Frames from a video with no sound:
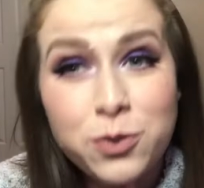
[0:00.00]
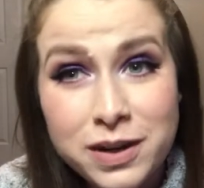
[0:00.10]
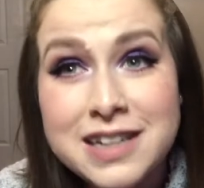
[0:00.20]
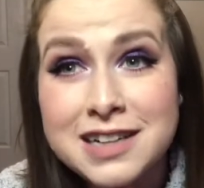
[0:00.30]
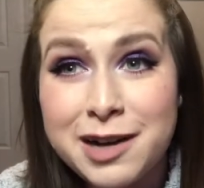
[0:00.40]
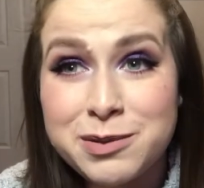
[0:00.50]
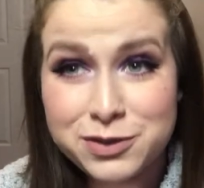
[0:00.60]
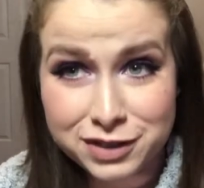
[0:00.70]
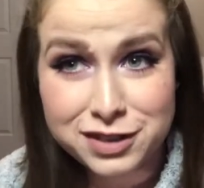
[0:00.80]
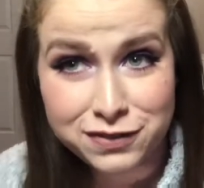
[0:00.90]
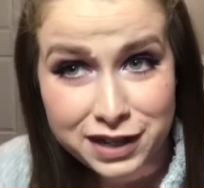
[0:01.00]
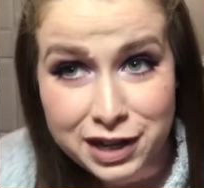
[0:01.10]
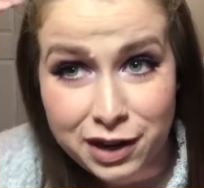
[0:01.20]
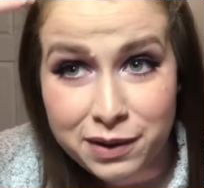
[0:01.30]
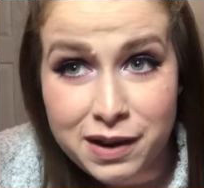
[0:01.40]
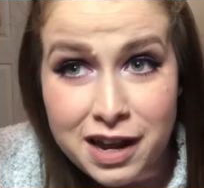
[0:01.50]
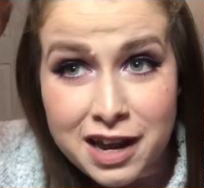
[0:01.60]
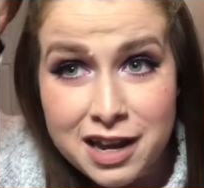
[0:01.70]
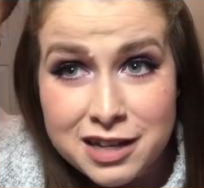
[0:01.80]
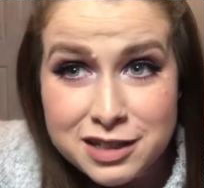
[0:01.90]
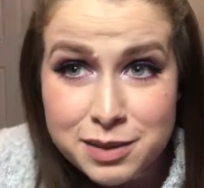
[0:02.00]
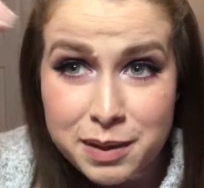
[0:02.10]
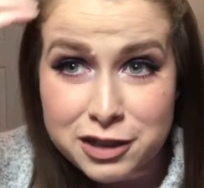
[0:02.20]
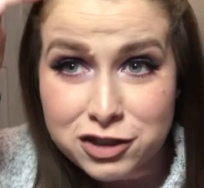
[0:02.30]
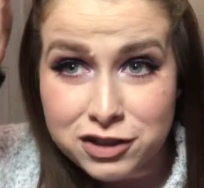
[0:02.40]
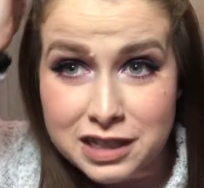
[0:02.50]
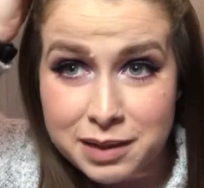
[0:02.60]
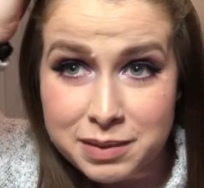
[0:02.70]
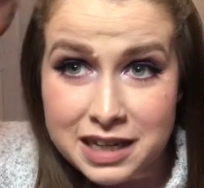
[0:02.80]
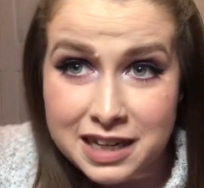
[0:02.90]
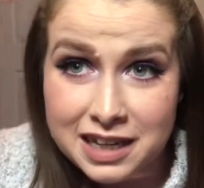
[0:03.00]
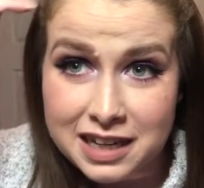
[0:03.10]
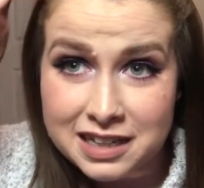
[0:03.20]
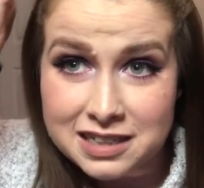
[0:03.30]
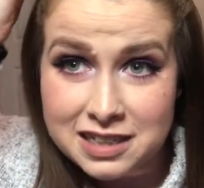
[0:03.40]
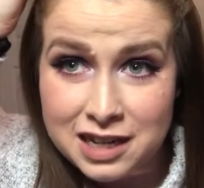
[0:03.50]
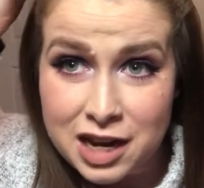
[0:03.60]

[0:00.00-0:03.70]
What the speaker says: 20 times for this video to make sure that I'm getting it